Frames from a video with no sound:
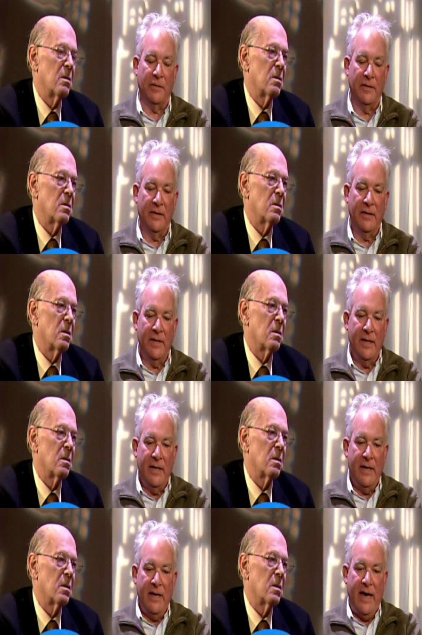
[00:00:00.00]
Speaker 1: they still
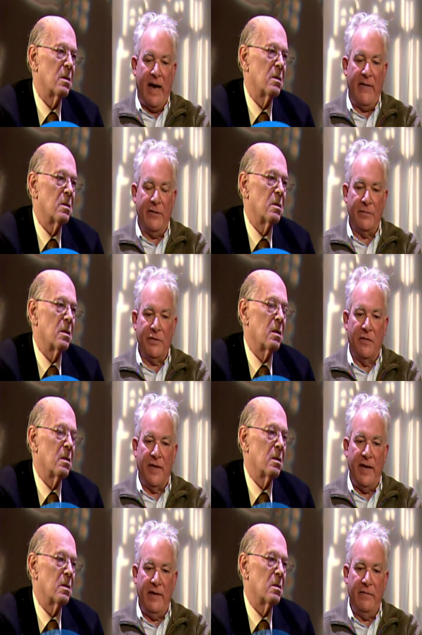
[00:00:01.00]
have
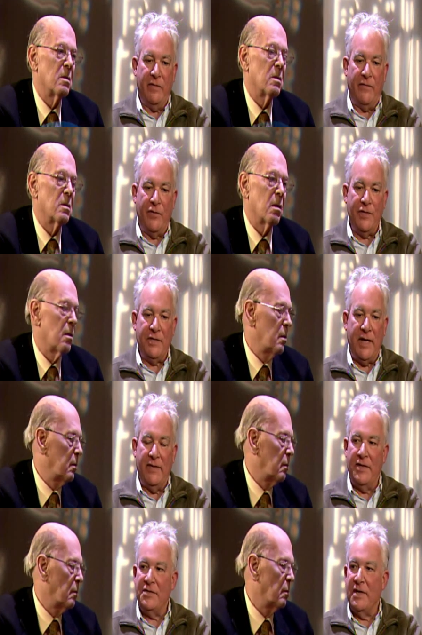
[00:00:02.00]
them. So they, the
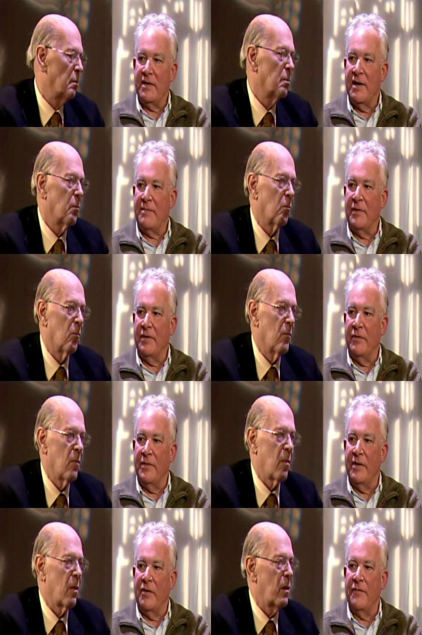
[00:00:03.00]
first day, they sent a
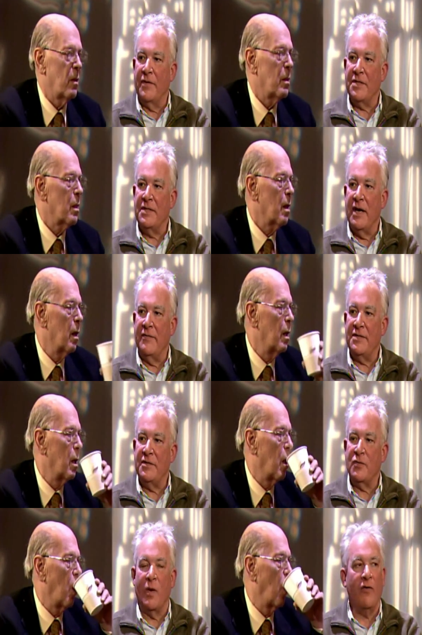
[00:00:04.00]
couple that went over us.
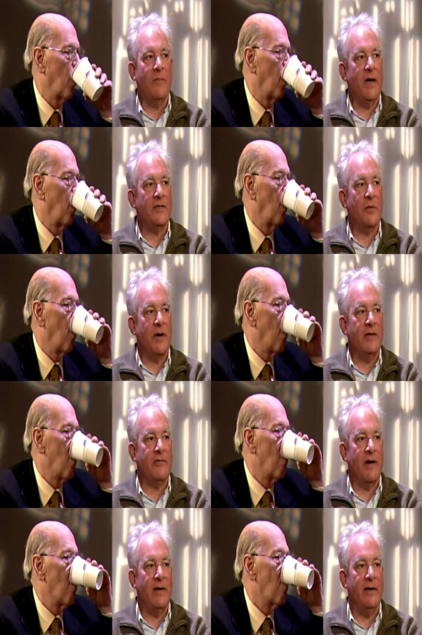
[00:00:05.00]
Now this is 12 miles
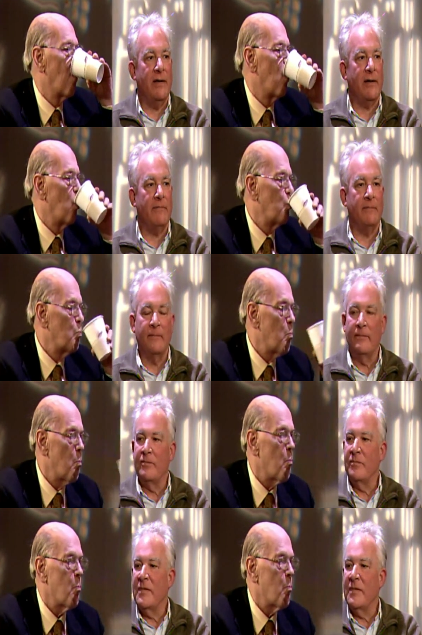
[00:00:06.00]
away. Trying to hit a